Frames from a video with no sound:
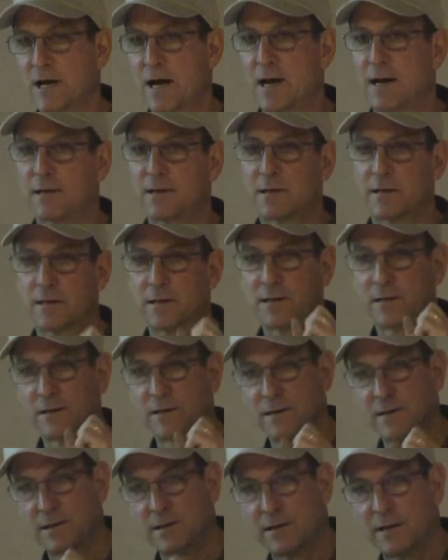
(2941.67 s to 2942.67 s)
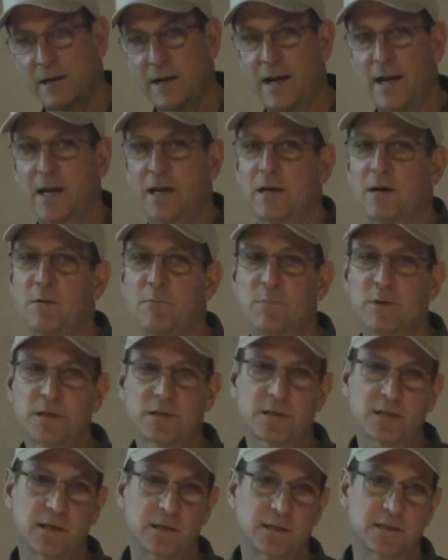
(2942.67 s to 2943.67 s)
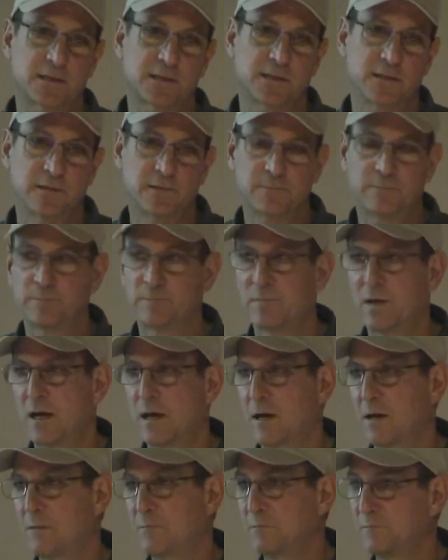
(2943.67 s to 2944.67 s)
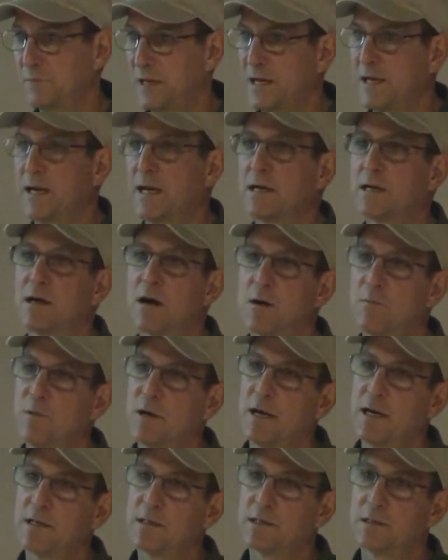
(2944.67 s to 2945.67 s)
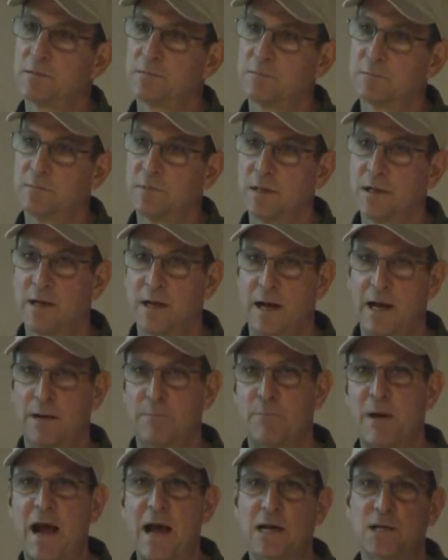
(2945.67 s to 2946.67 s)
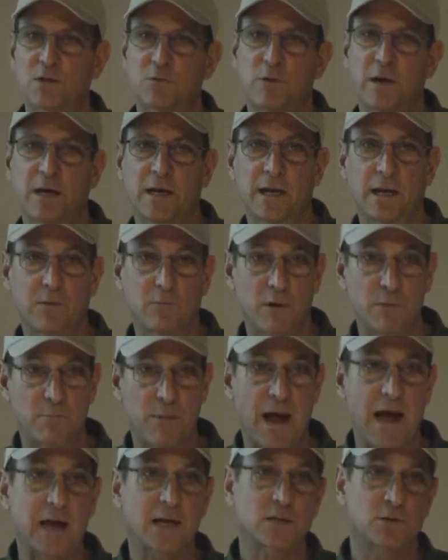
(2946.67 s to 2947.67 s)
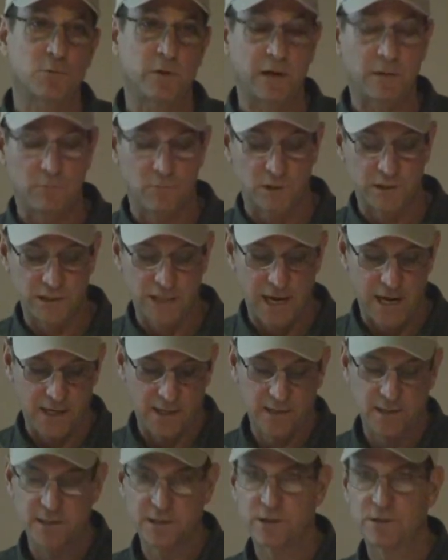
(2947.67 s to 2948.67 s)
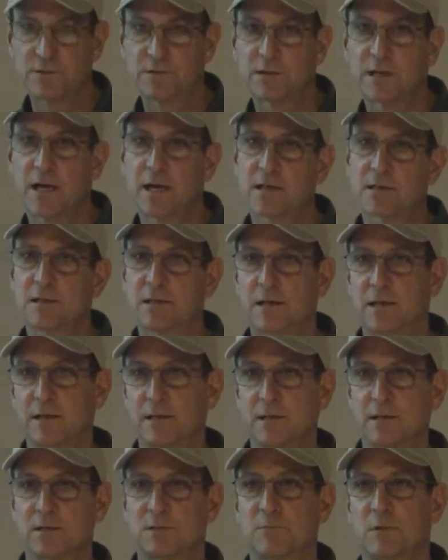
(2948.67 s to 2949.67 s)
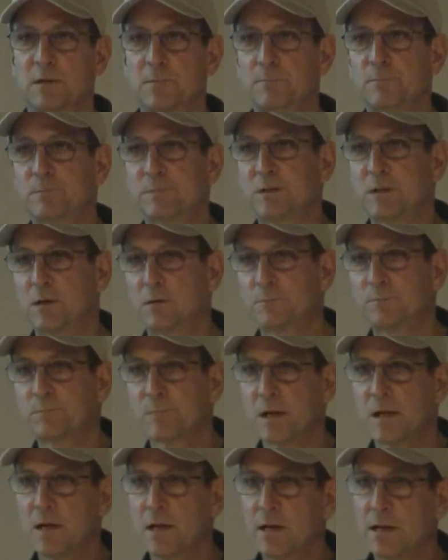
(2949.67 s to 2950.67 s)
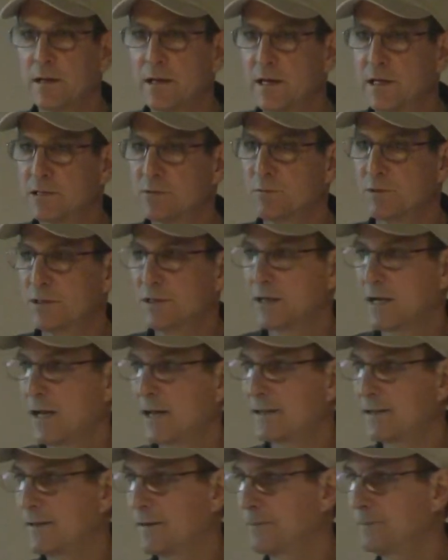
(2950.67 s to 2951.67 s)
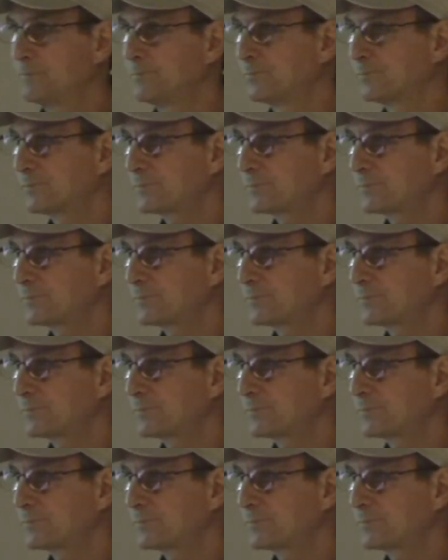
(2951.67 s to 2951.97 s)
Jonathan, and hibiscus, um, and then carbonation. And back sweetening, we back sweeten with Jonathan juice actually on this one. So that's what you got there.